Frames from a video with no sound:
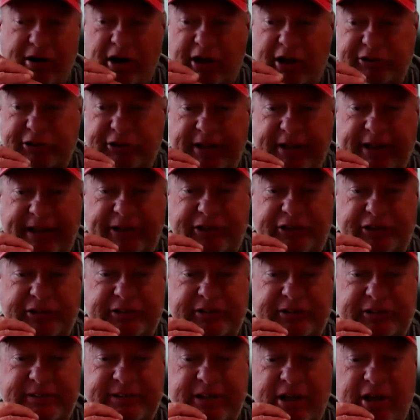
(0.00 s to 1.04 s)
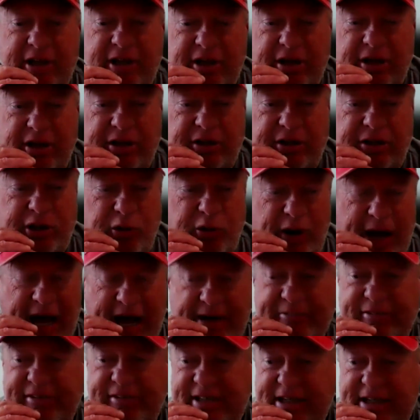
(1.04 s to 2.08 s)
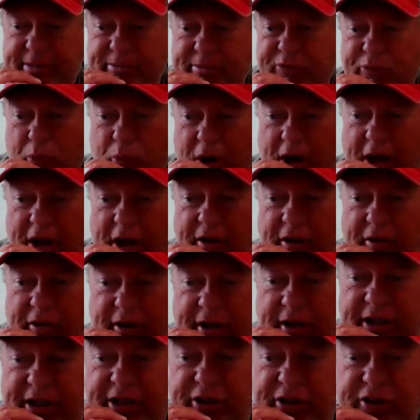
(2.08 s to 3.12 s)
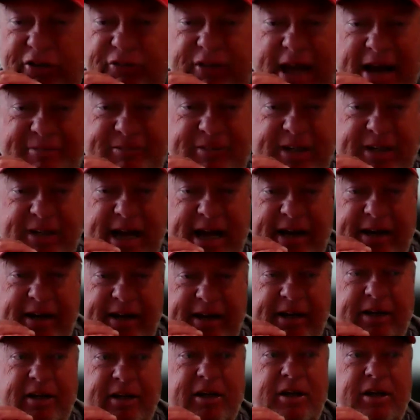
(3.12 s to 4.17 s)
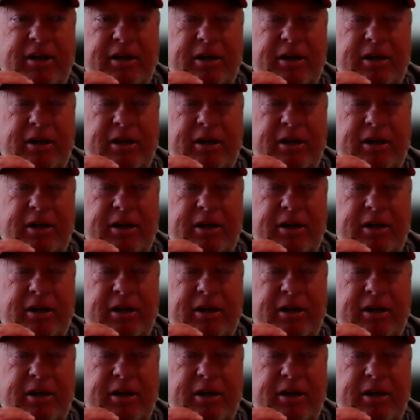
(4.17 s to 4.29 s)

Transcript: consultations, you have a team as well. You just have to kind of,